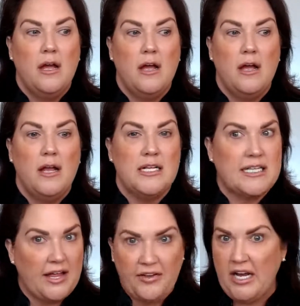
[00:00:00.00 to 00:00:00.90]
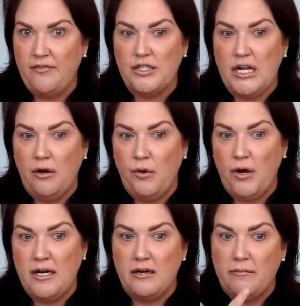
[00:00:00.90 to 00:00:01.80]
Is that the coverage that I want?
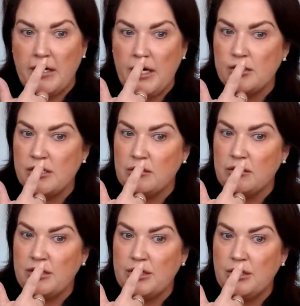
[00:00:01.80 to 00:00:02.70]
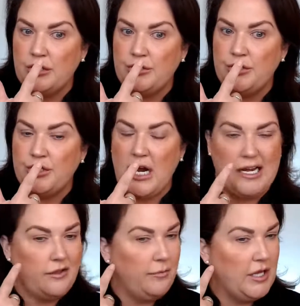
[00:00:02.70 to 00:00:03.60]
My nose is a little, still a little too shiny. The
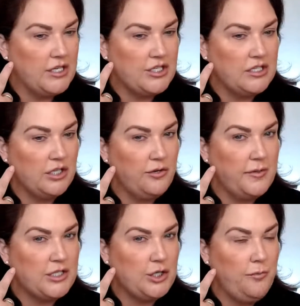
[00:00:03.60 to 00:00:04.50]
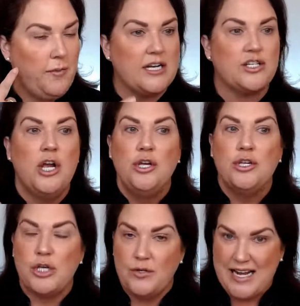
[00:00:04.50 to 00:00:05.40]
blush is a little bit too much. So
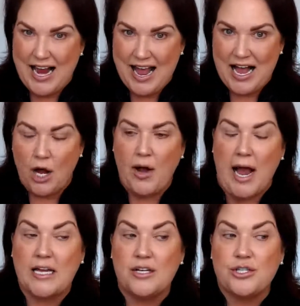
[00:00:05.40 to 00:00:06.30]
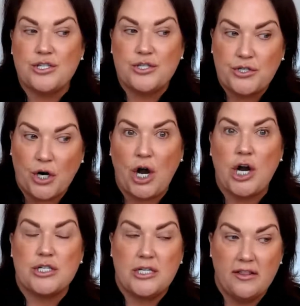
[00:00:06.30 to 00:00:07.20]
now I can
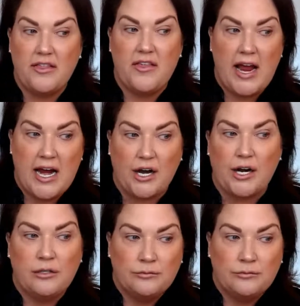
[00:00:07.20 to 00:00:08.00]
start there.